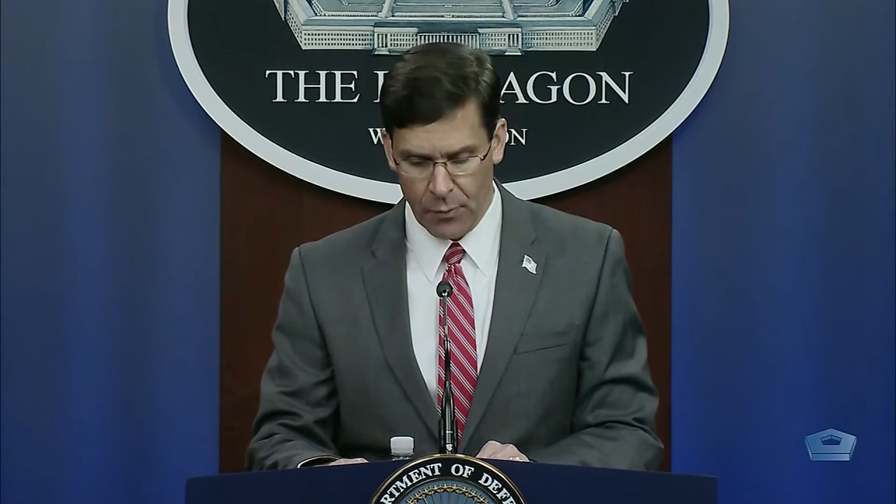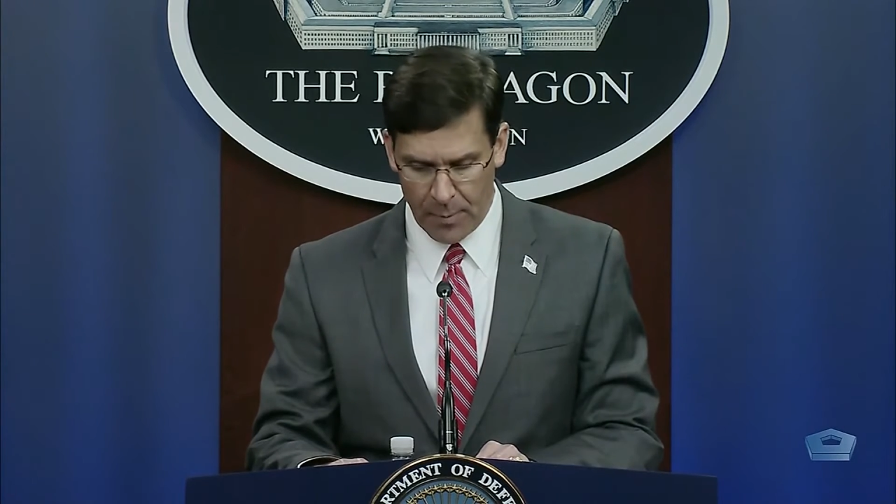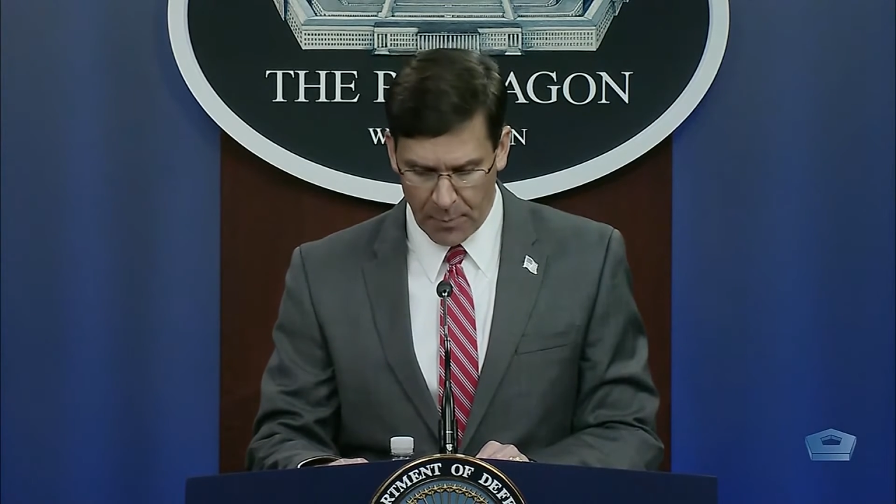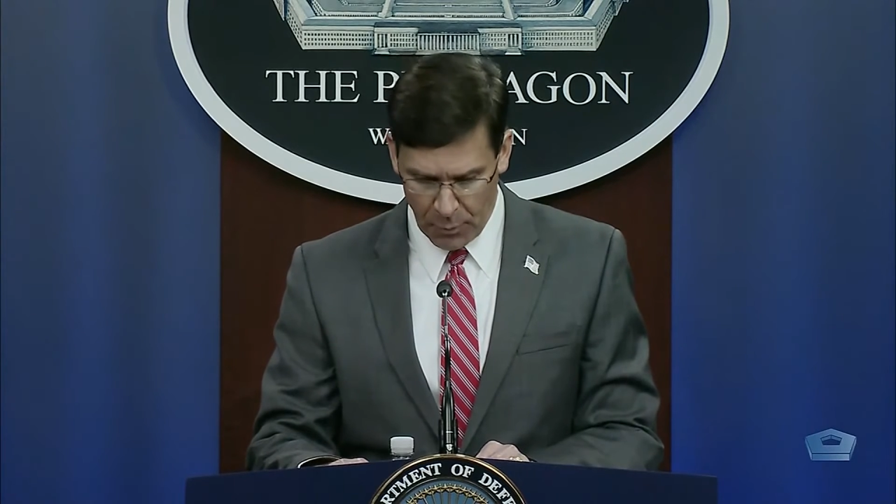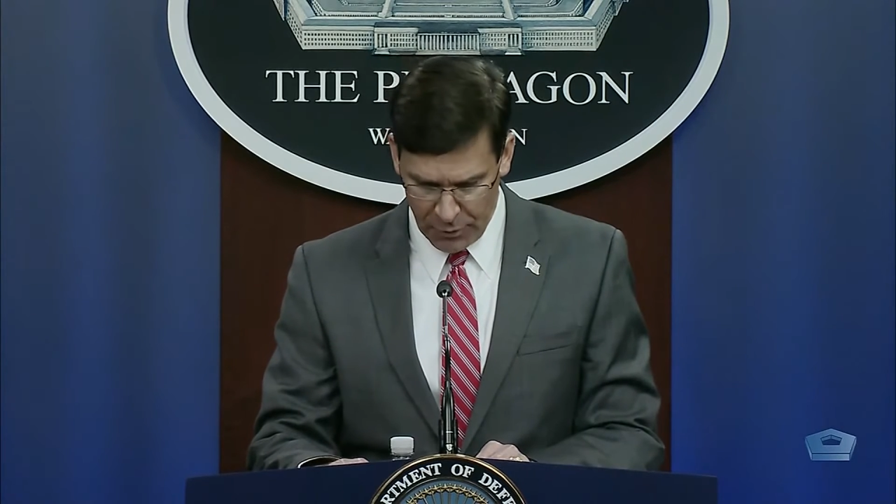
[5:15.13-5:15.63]

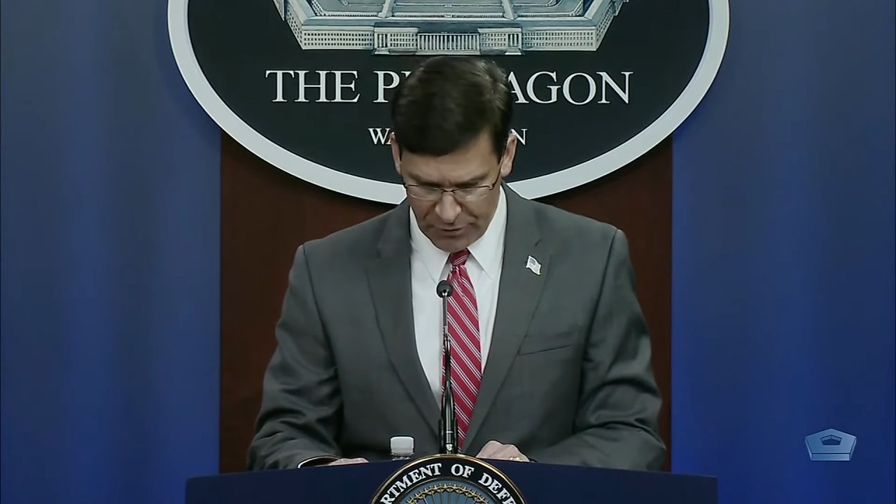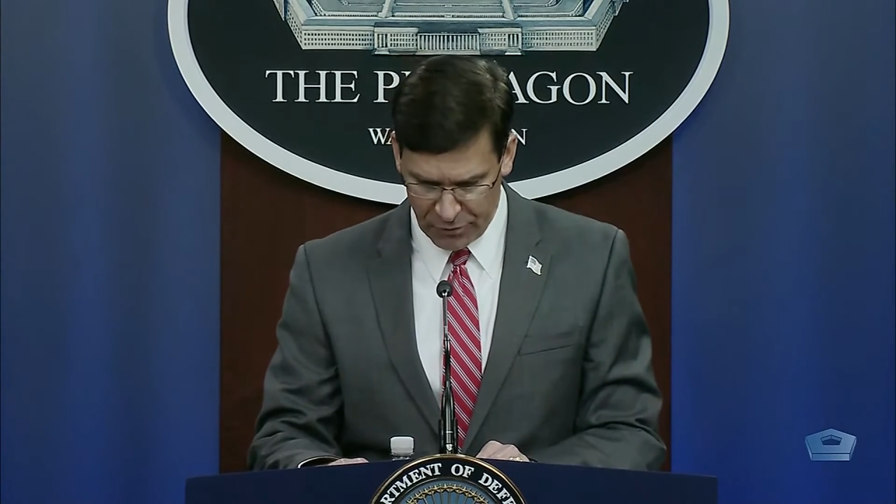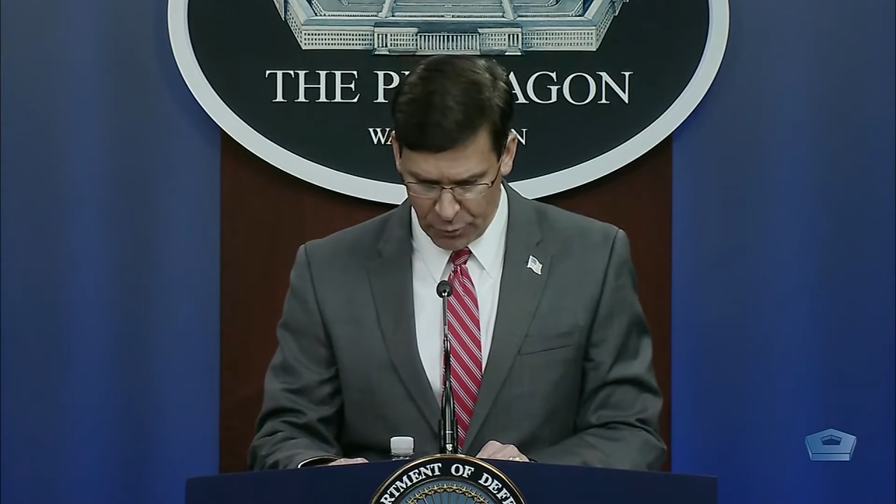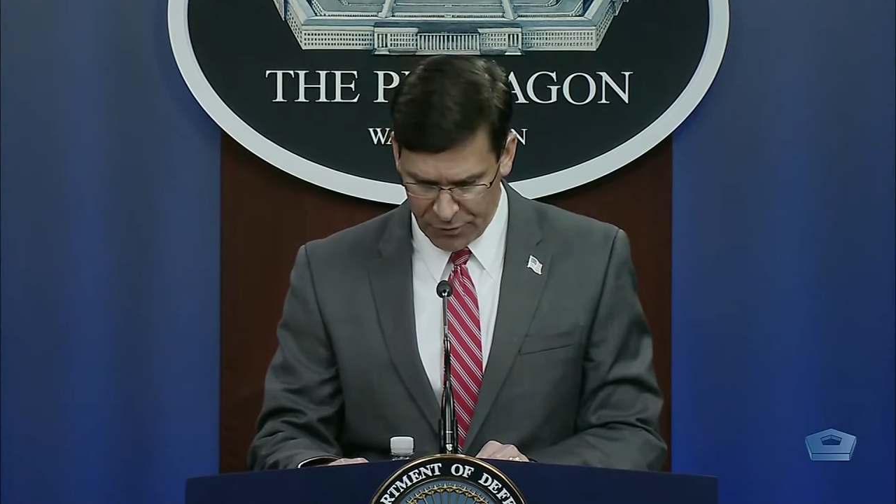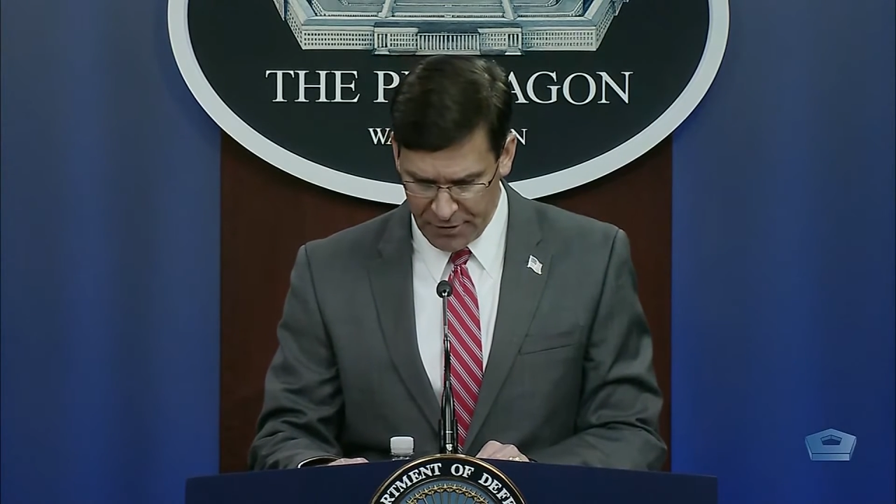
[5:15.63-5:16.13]
rubber
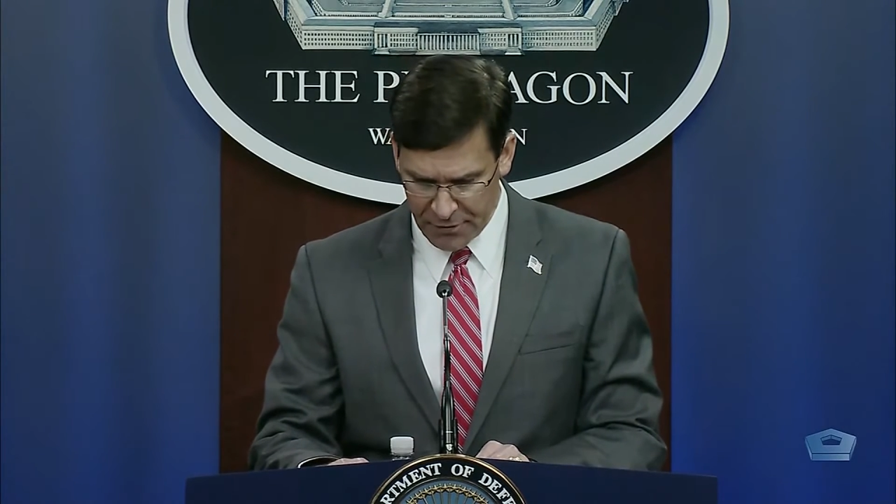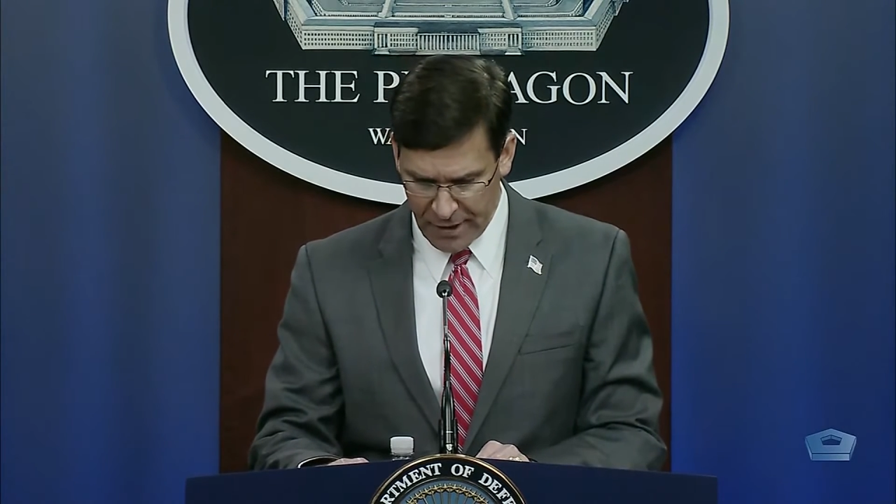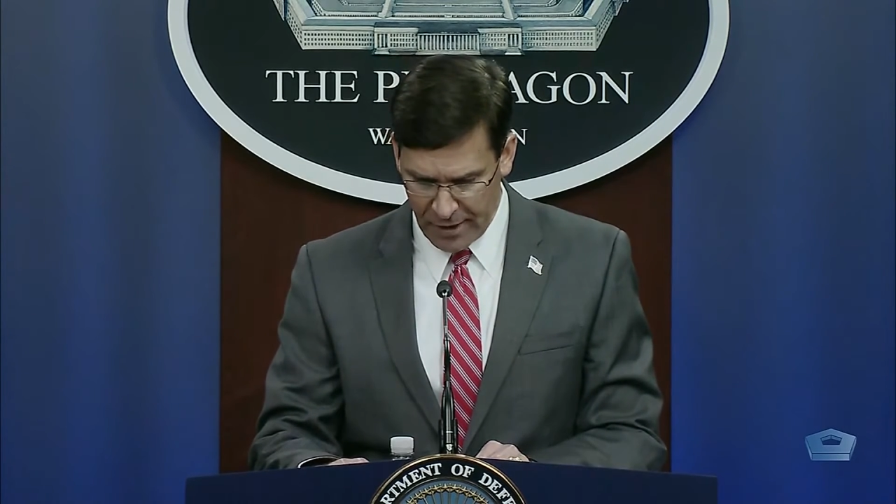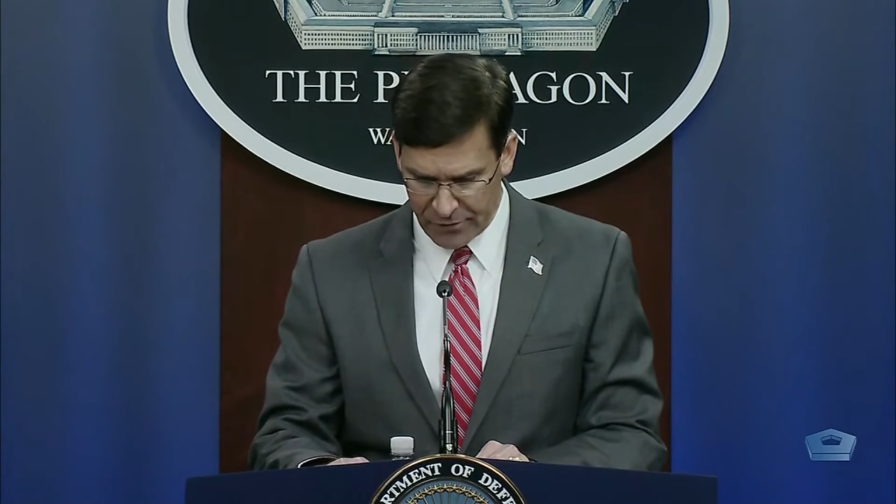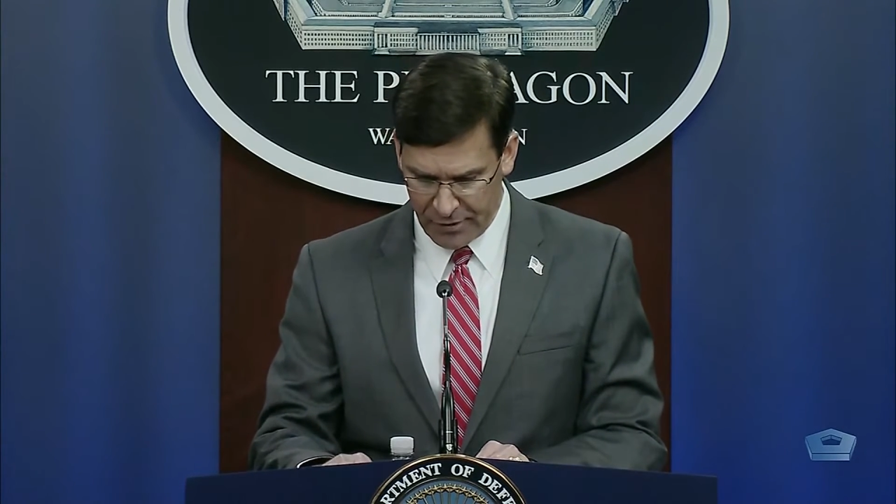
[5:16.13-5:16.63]
bullets or tear
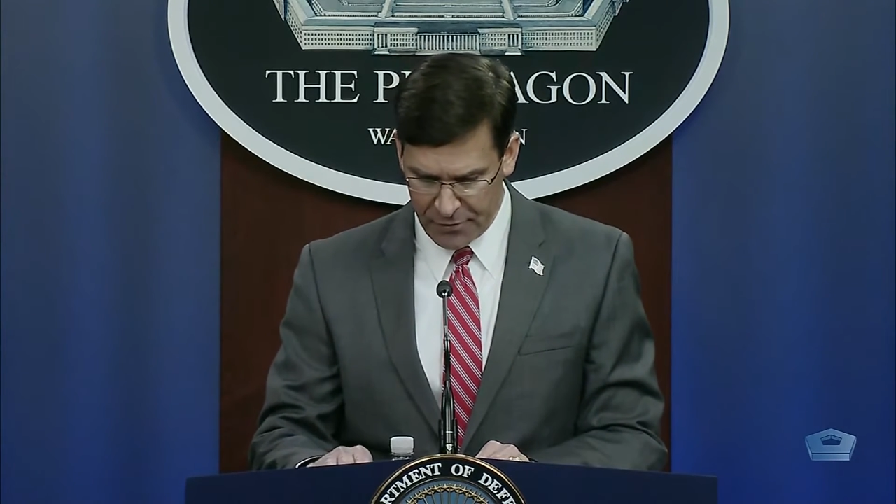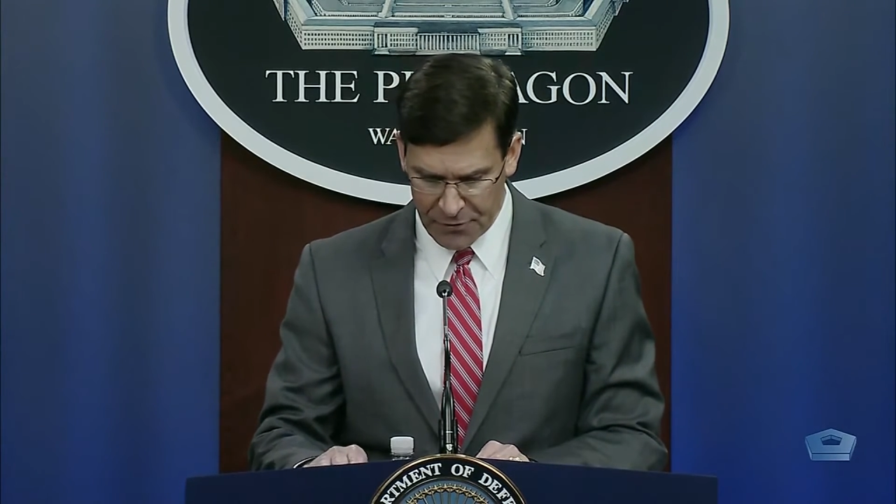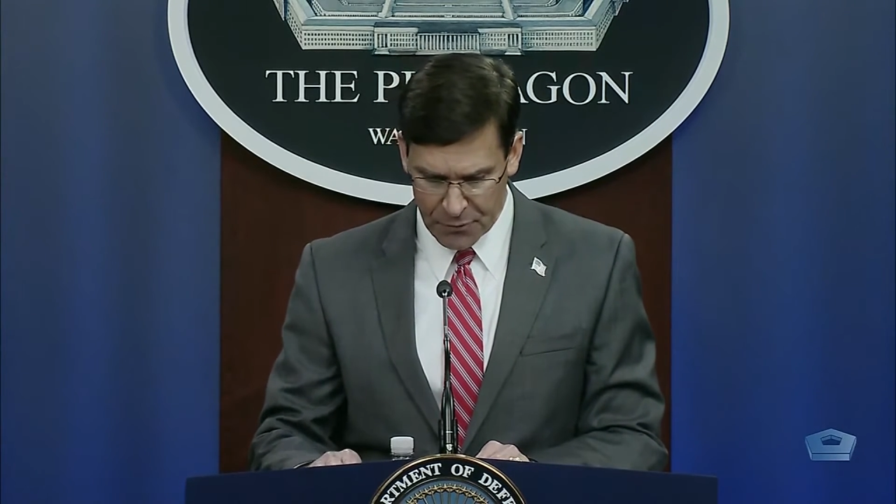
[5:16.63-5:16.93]
gas into